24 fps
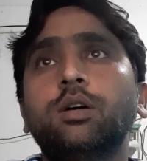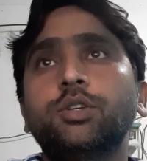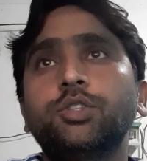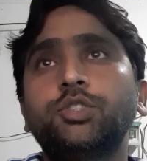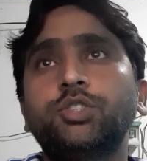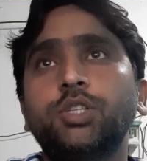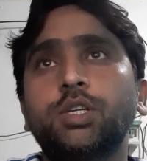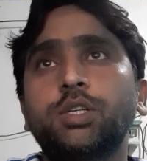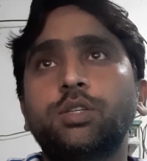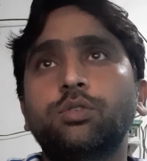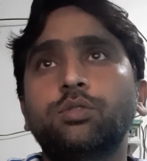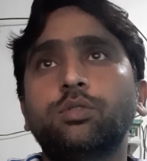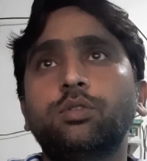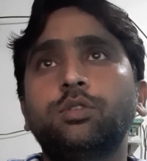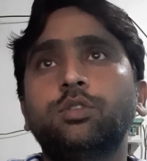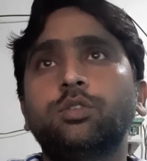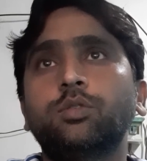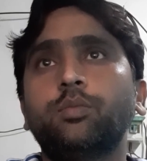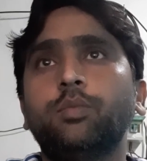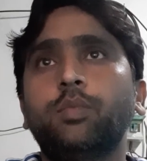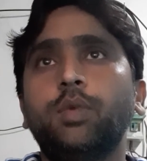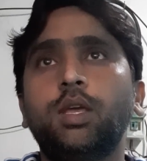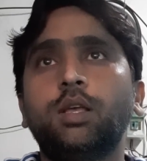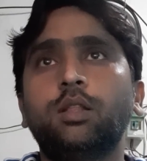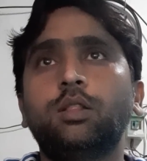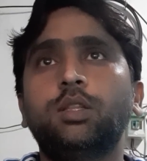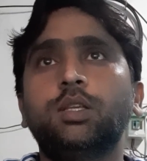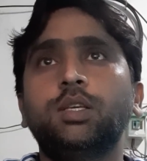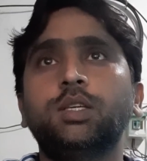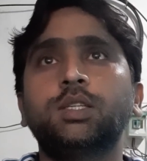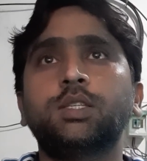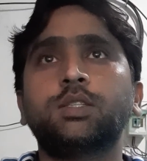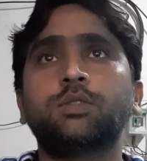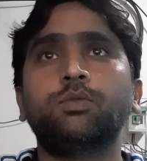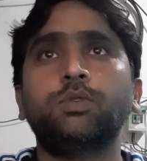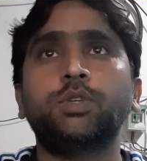schedule to make
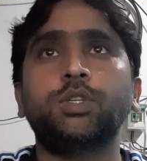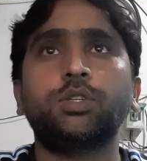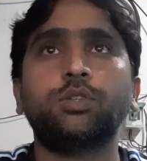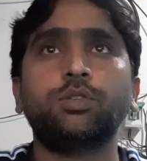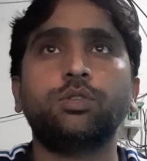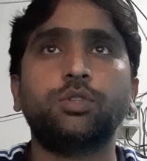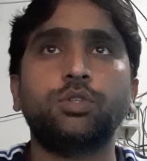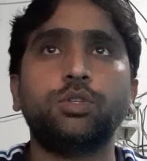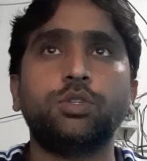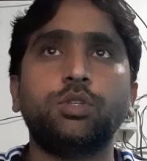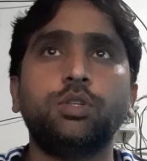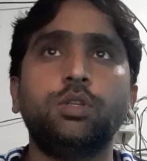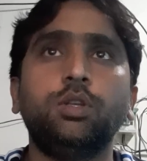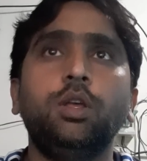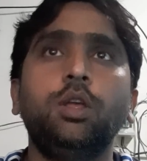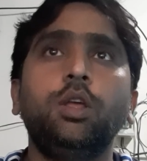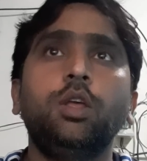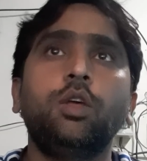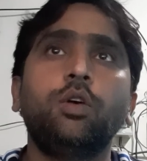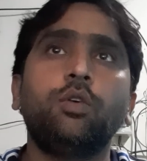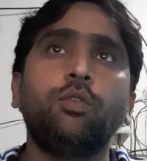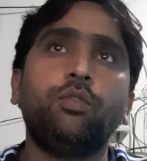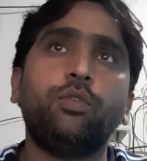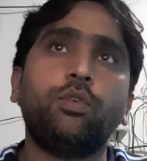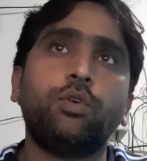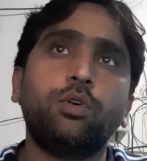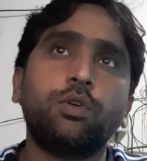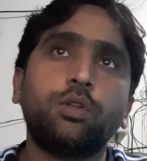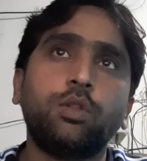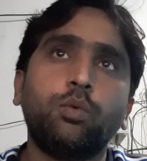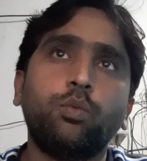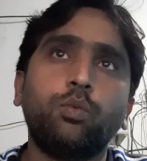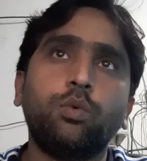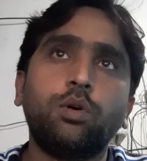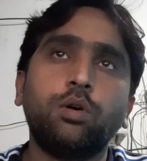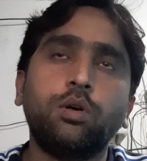this video for
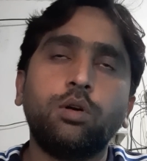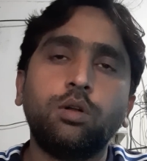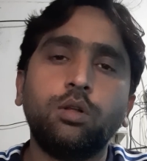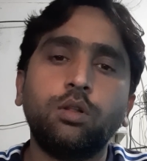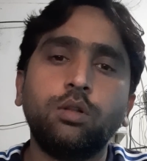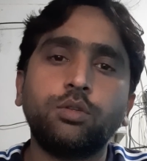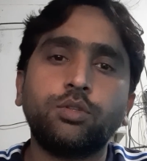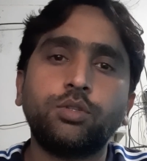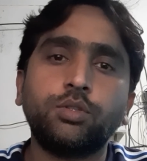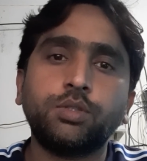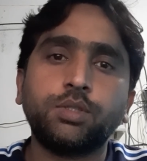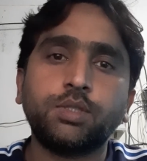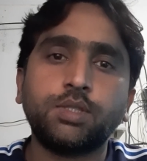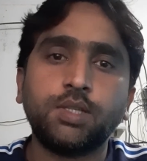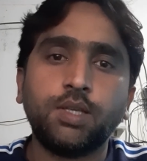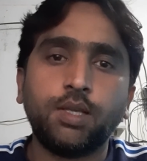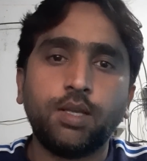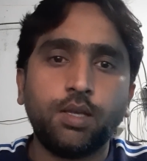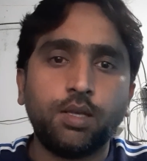the world to see.